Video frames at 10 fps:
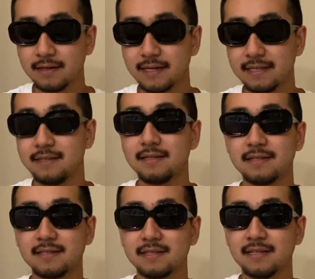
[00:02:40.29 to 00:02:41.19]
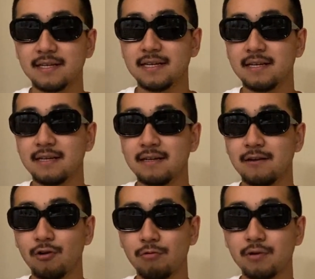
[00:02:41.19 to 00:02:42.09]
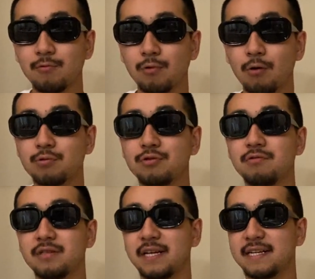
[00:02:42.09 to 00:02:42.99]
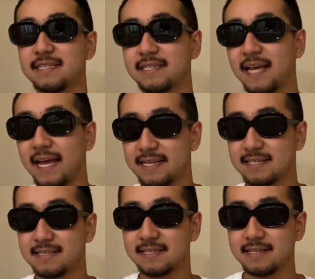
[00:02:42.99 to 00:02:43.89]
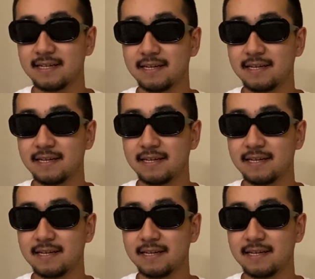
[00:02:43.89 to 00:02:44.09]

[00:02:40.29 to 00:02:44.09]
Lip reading: And this lonely road to success,